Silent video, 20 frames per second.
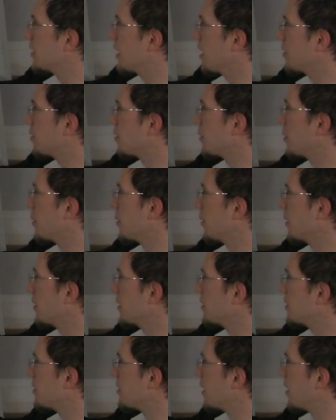
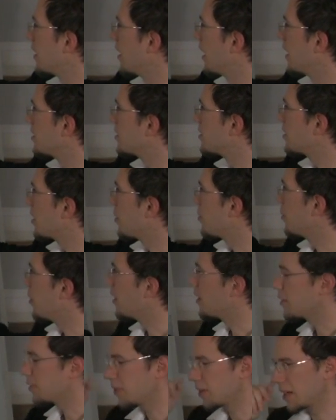tetrachords and start
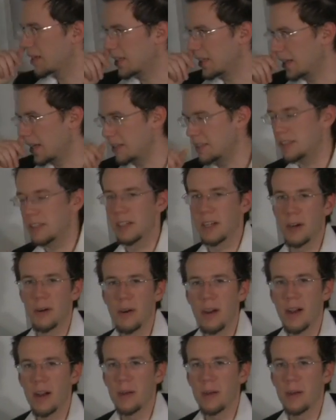modifying it as you go